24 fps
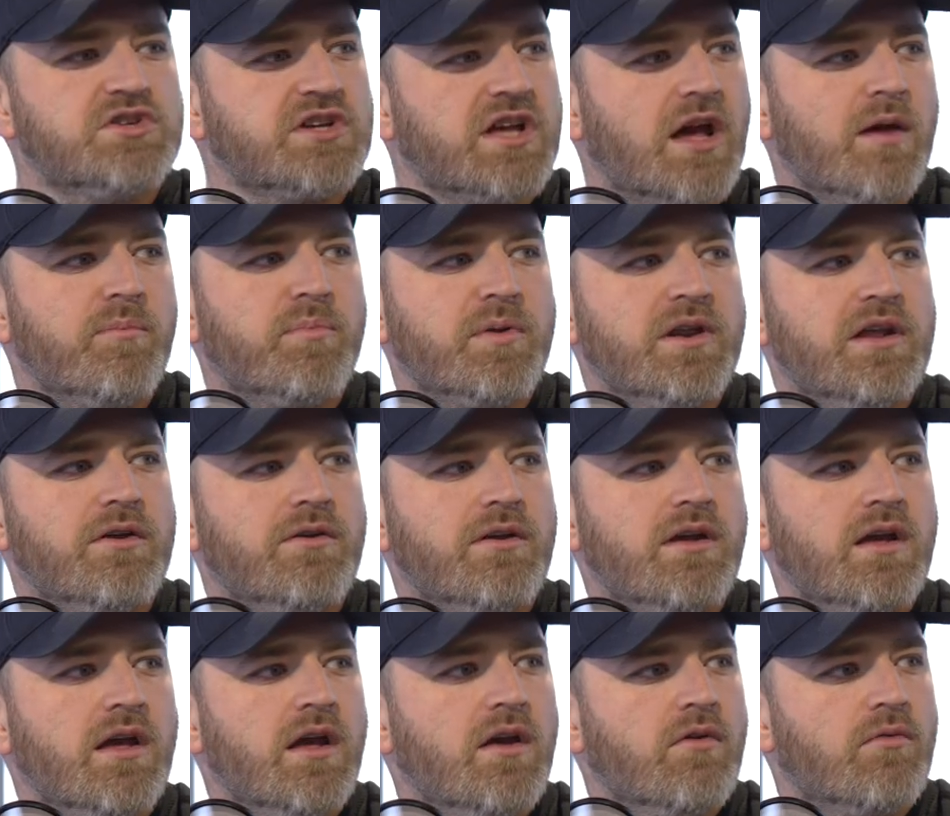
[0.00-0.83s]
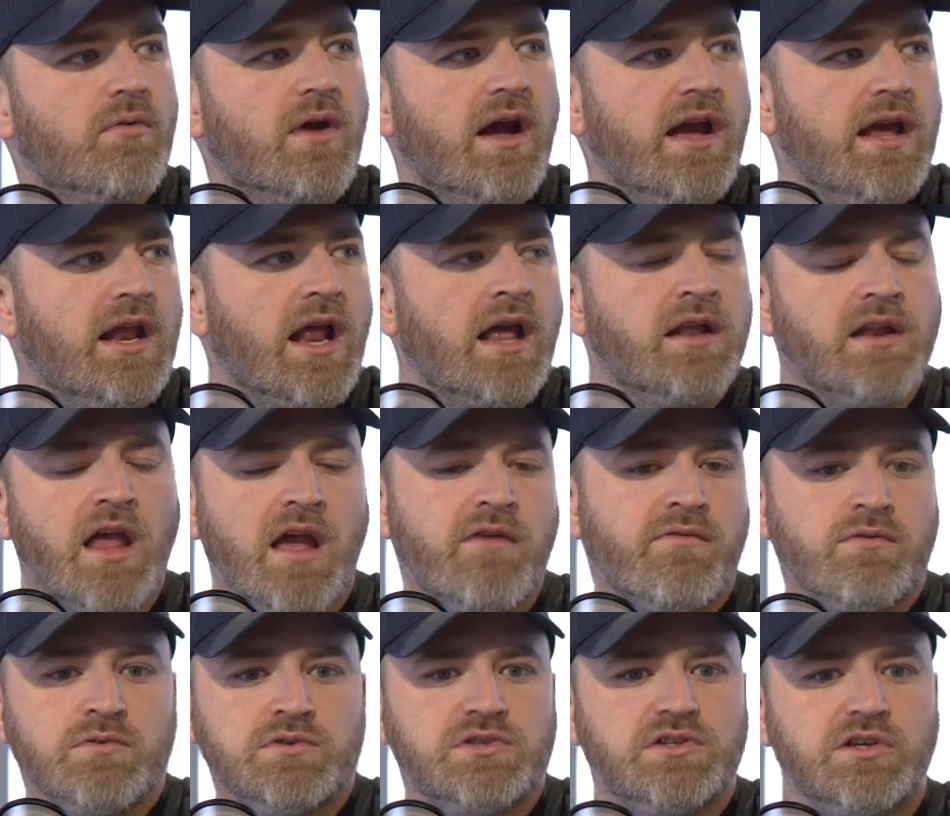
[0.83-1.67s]
Respect. company, right? And
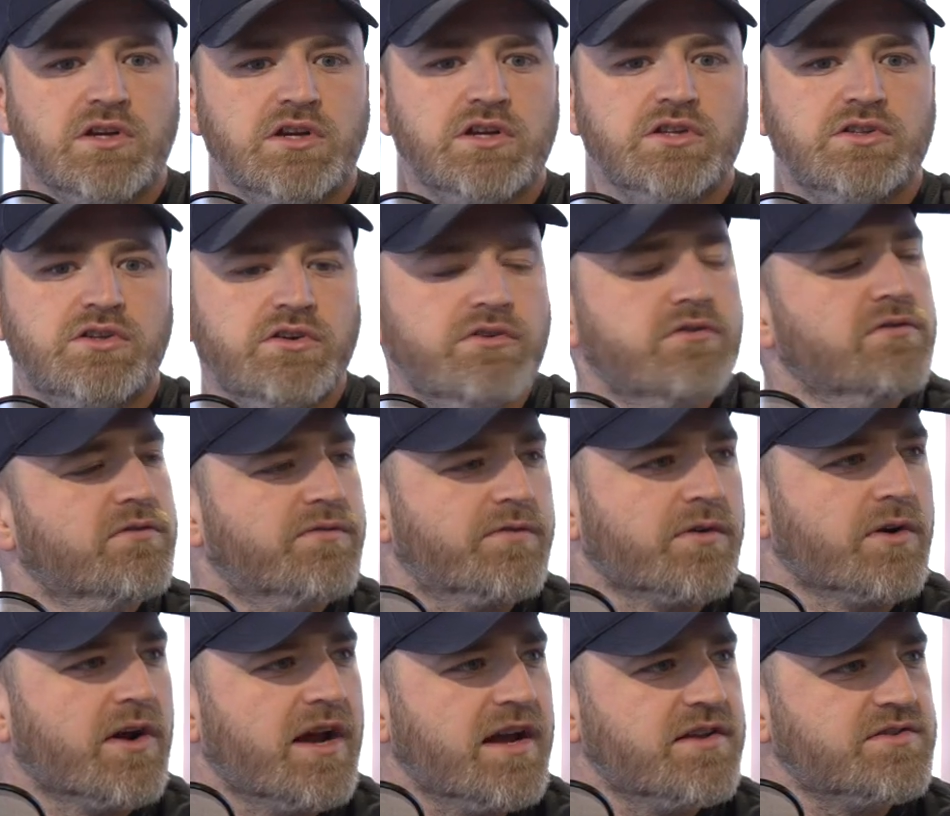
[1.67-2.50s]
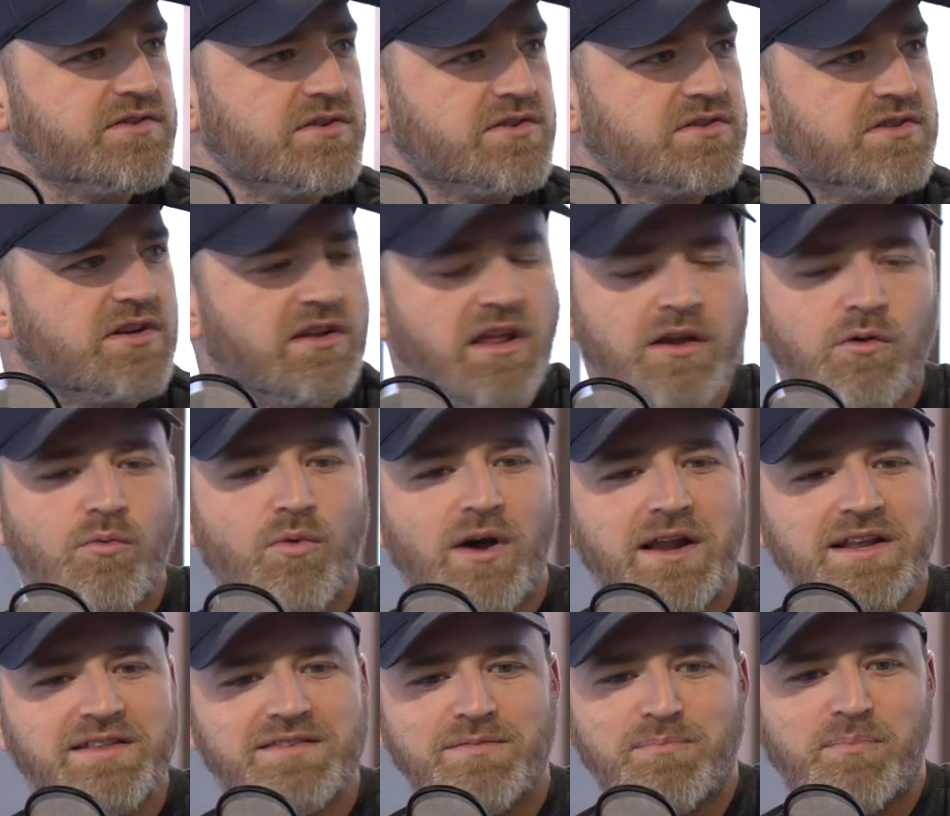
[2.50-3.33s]
everyone's looking to you for answers. They're like,
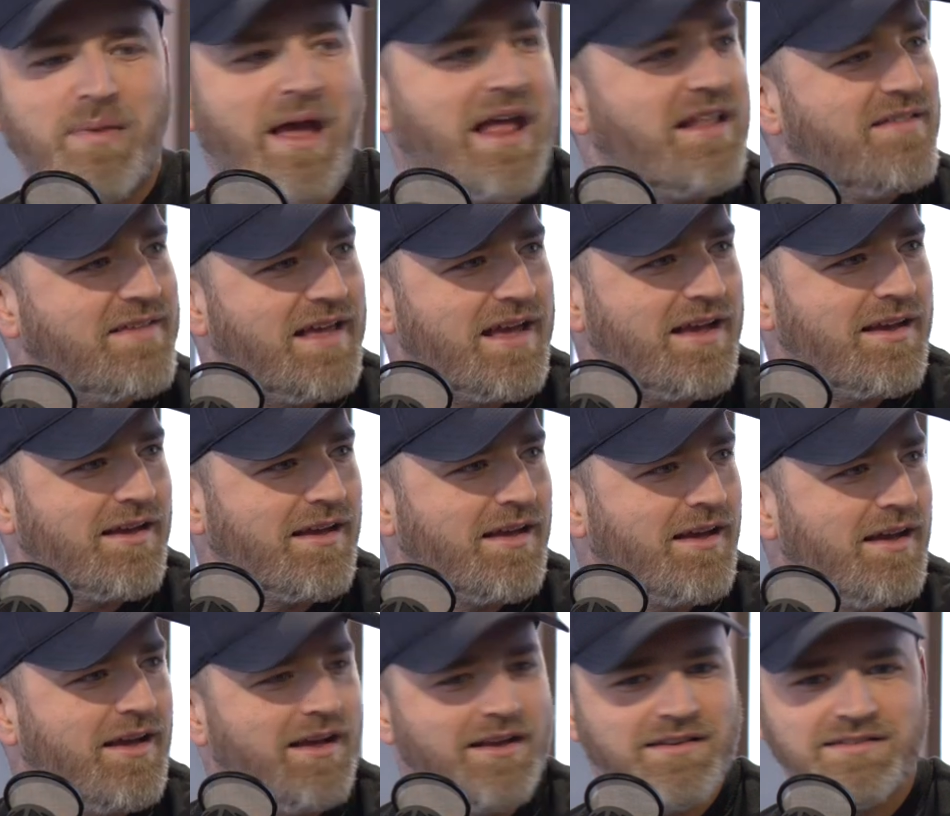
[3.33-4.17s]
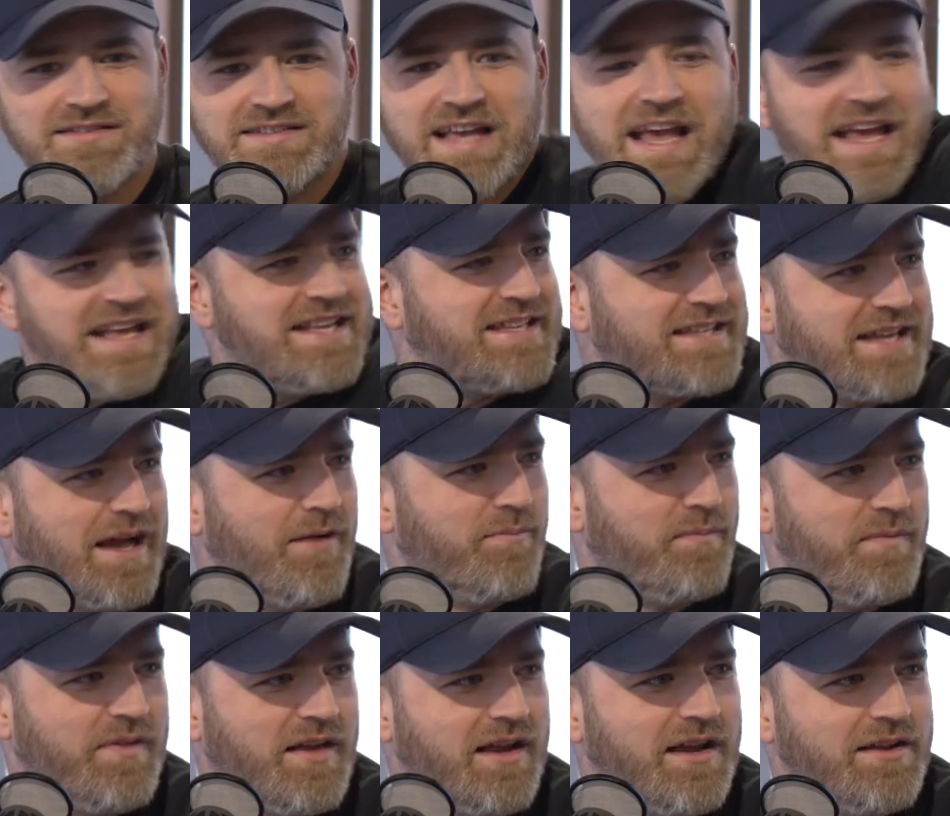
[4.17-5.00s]
"What? It's bending? Say
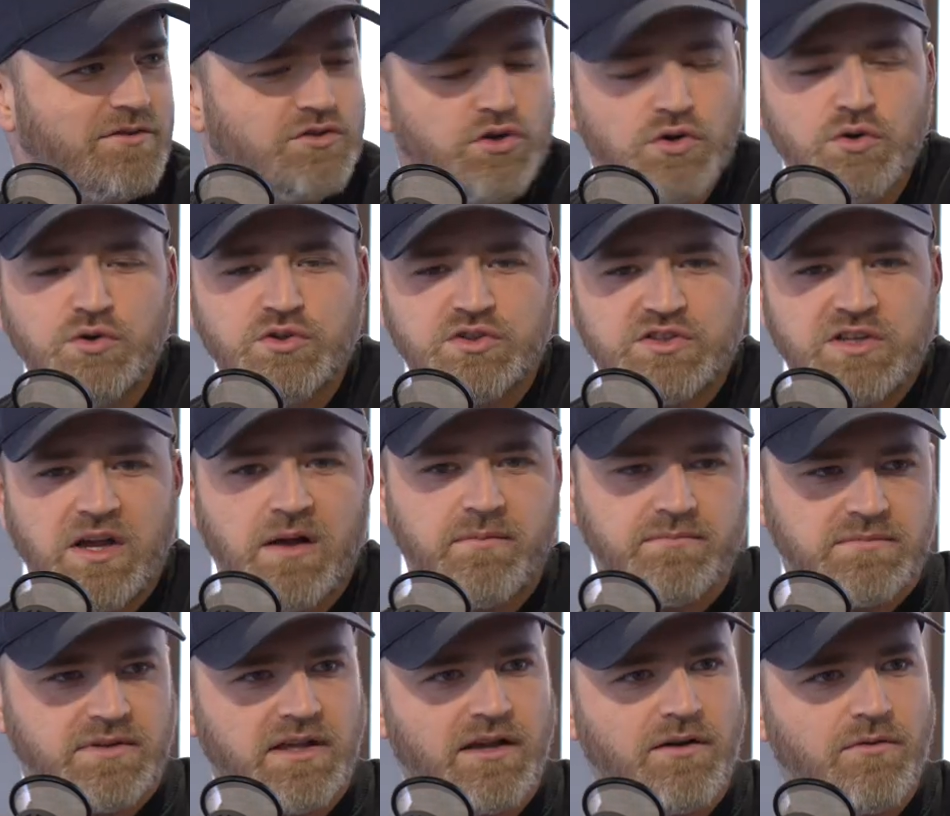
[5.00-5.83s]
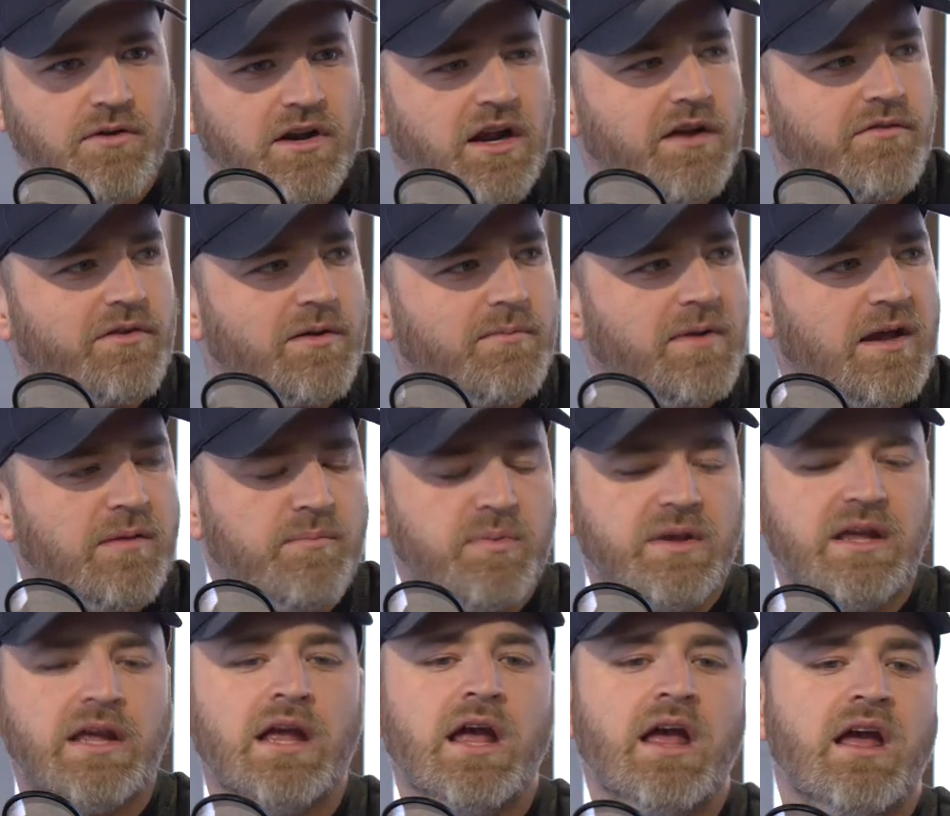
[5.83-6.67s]
something. Do something. Whatever mm-hmm. it might
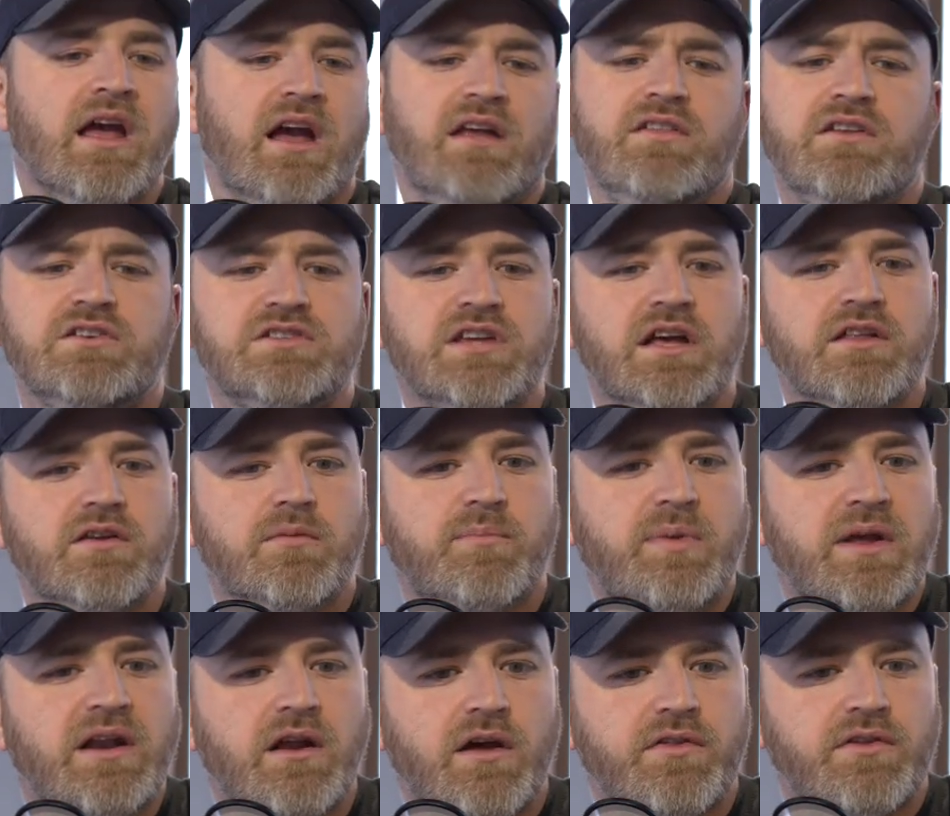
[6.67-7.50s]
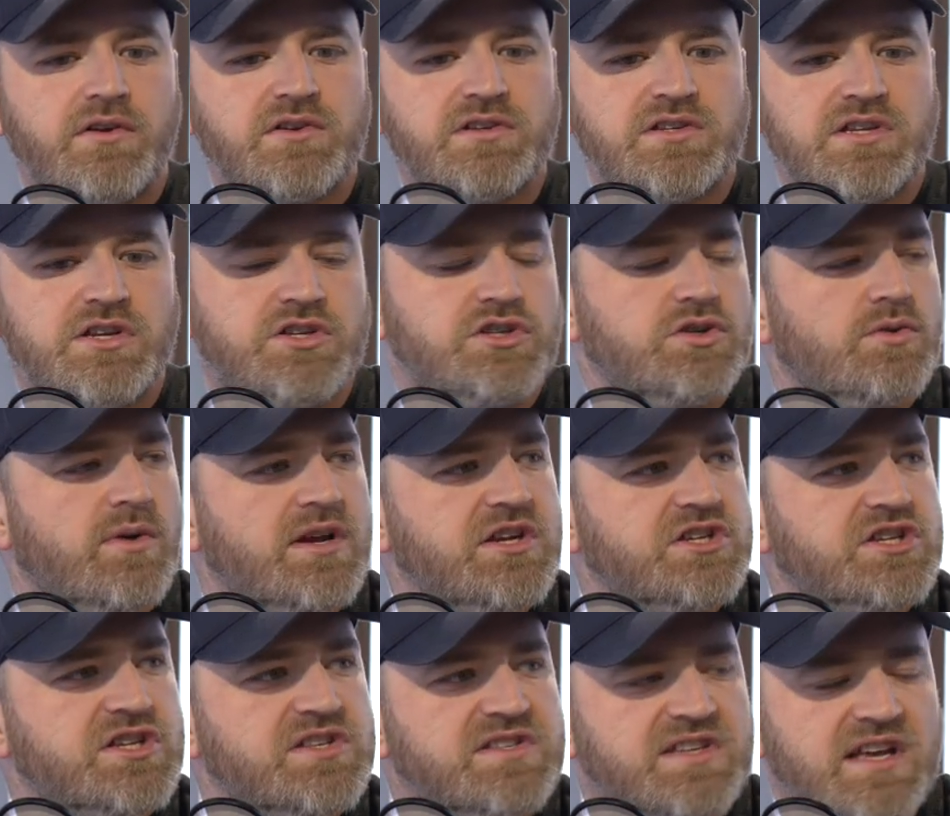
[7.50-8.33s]
be." And there's other been other
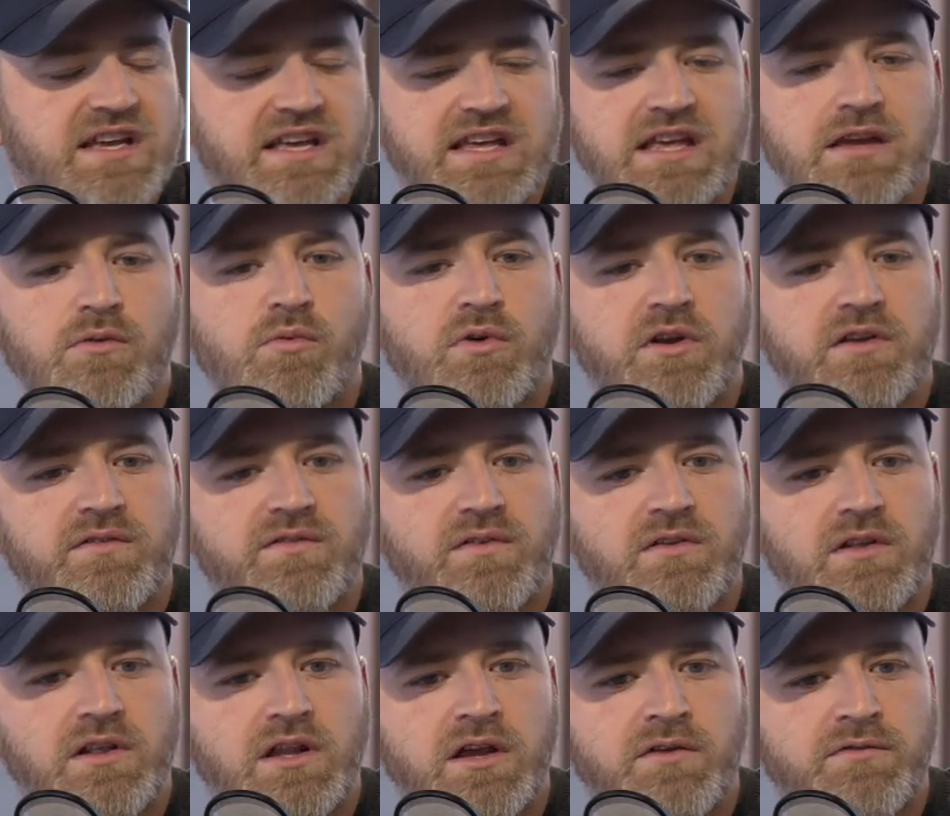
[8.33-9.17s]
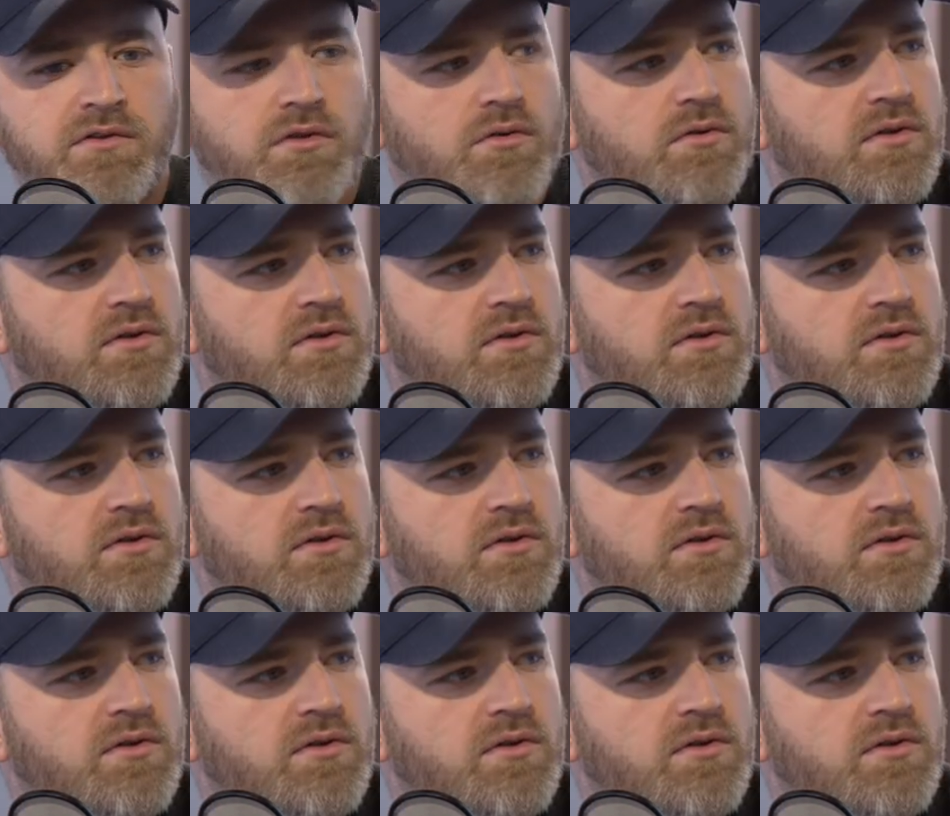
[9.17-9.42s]
situations that he would have lived through,